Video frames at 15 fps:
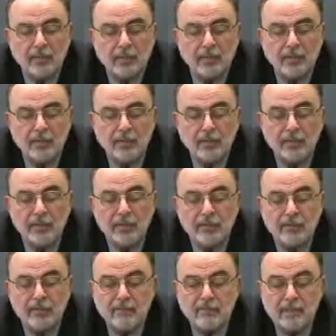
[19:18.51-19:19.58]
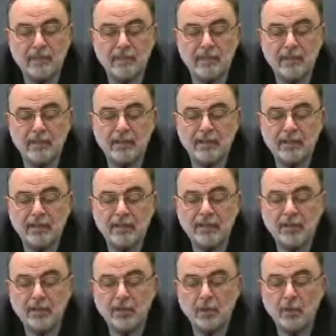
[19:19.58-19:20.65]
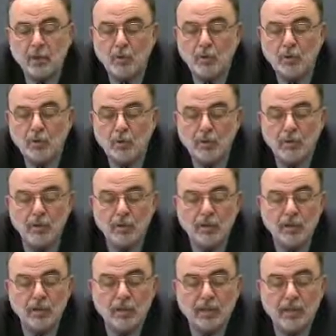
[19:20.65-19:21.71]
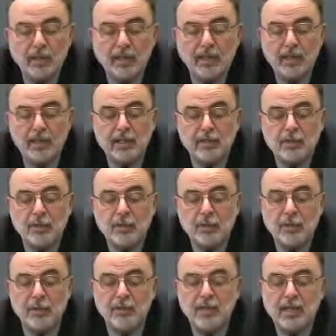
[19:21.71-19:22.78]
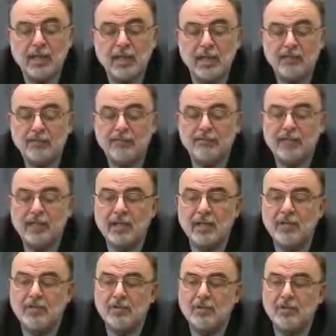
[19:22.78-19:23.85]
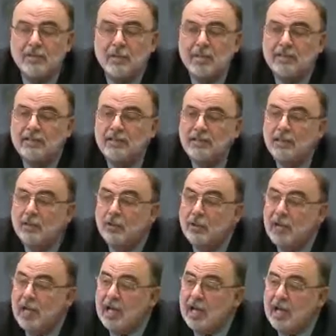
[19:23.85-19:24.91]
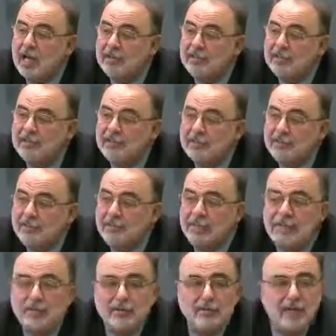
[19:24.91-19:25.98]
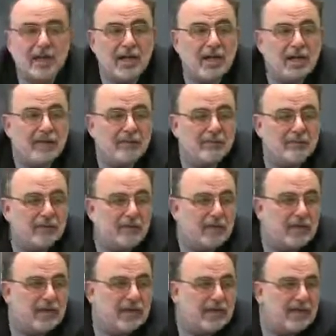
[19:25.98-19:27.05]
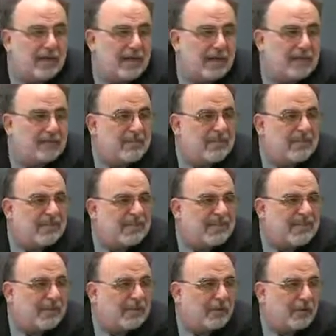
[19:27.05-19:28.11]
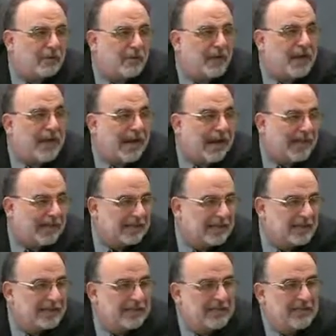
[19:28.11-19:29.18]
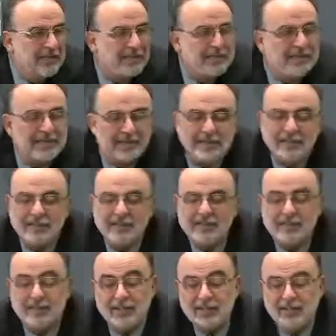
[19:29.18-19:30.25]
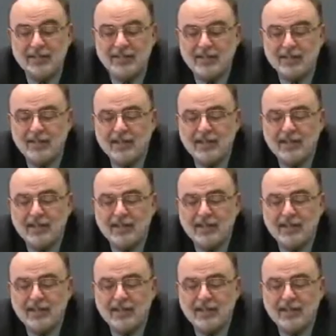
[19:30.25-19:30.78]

of the promises made thee by thy noble lord. And I assure you in the name of sage Mentironiana, Mentironiana from the word in Spanish mentira, for lie. This is the sage.